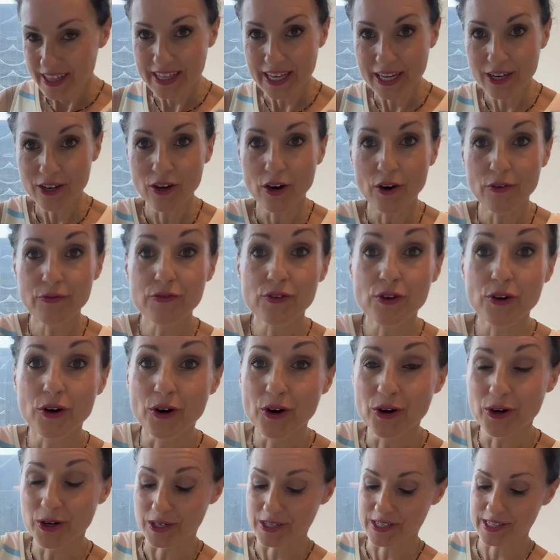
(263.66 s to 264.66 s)
Then of
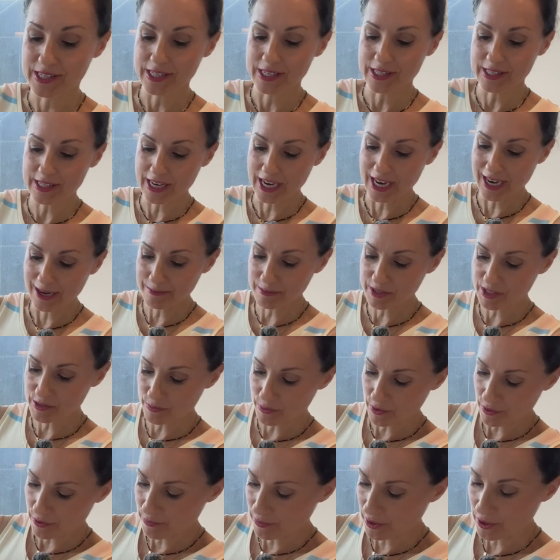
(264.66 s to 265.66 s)
course it comes
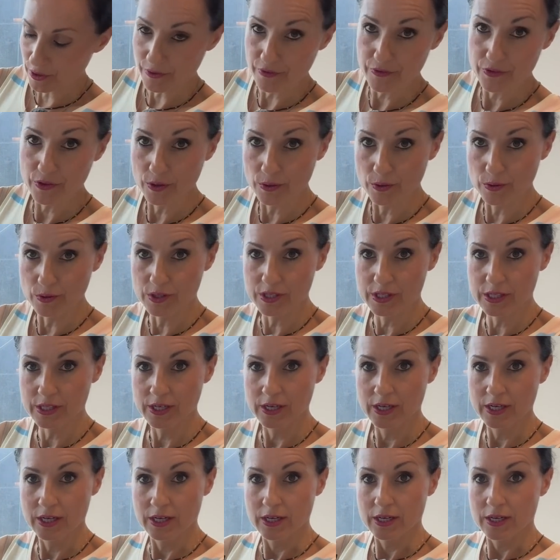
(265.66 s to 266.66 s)
with one of those
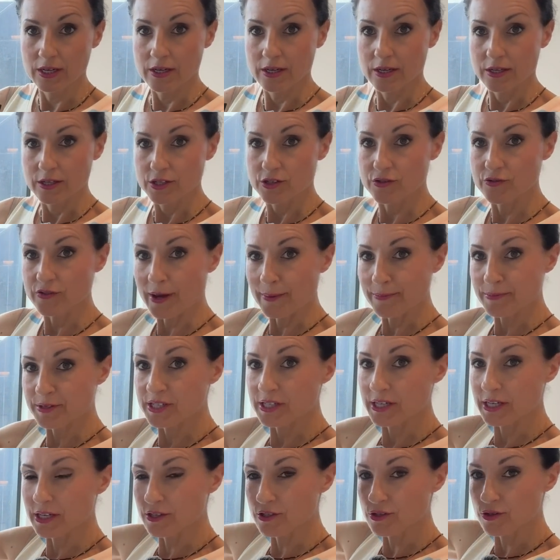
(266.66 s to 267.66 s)
straps
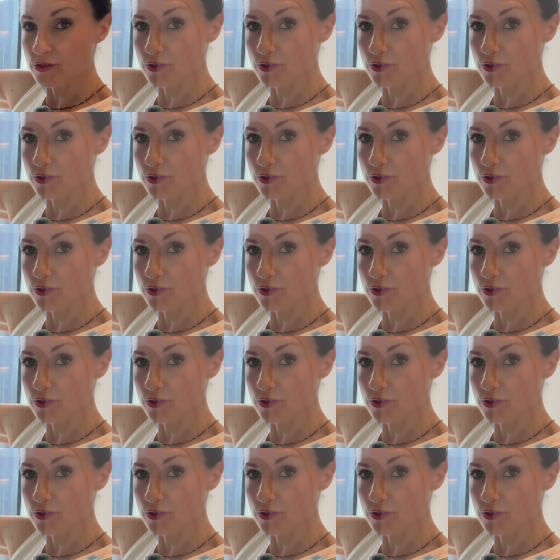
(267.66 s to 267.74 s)
here, so